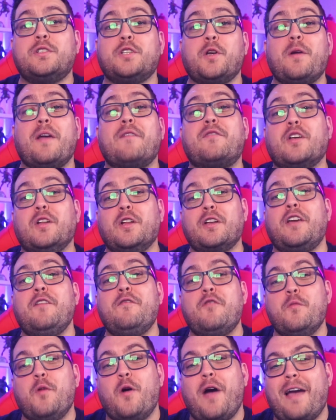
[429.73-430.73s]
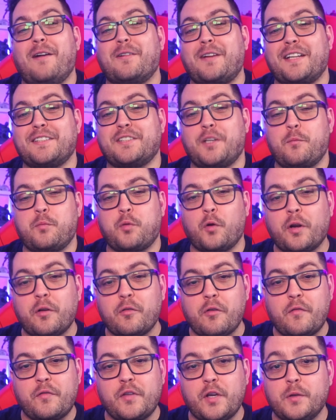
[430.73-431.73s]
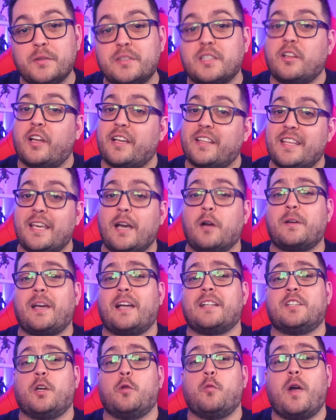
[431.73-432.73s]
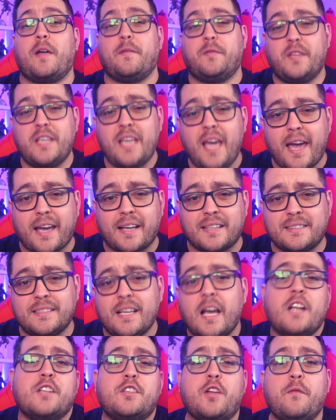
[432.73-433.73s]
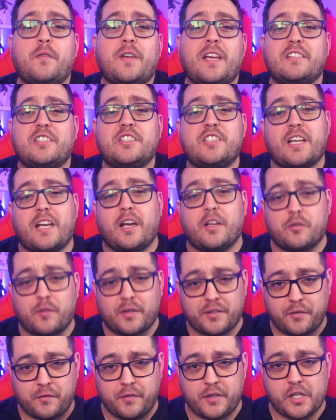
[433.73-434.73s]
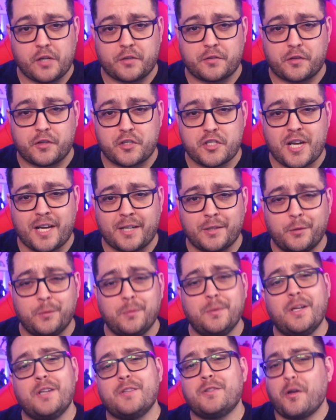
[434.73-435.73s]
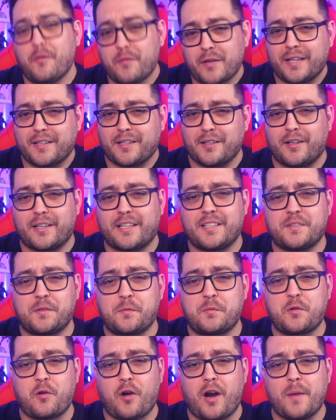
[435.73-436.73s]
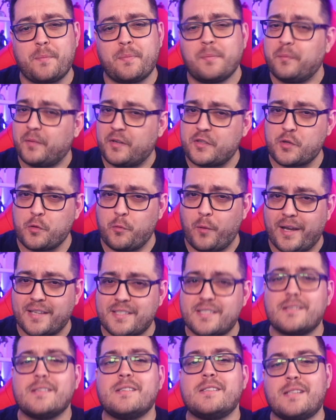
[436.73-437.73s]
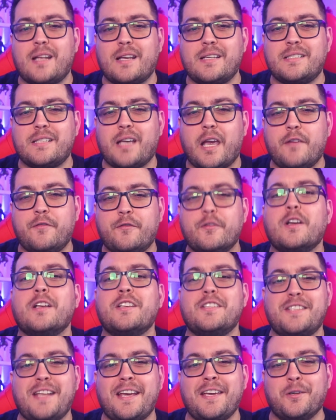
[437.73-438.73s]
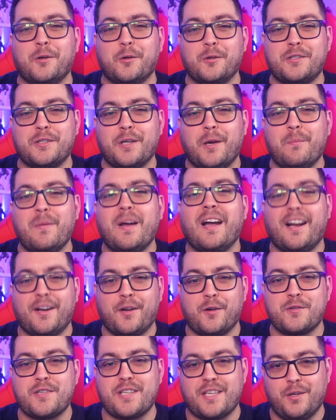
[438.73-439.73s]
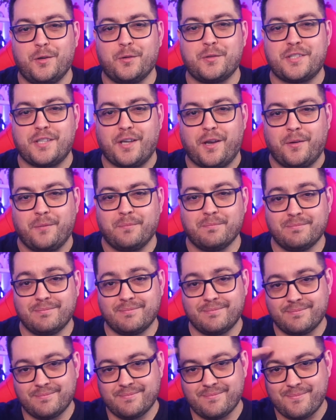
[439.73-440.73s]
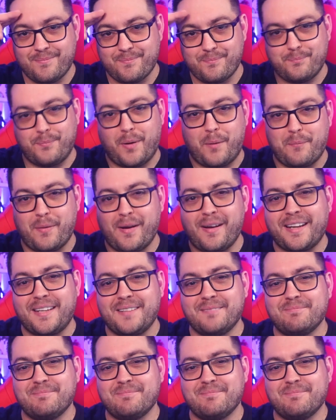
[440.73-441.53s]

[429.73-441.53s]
if you're looking for more Elgato product reviews like the Elgato Wave DX, don't forget to check out the rest of the videos on the channel. Don't forget to like and subscribe. And as always, stay safe, stay awesome, and I'll see you all soon. Bye-bye.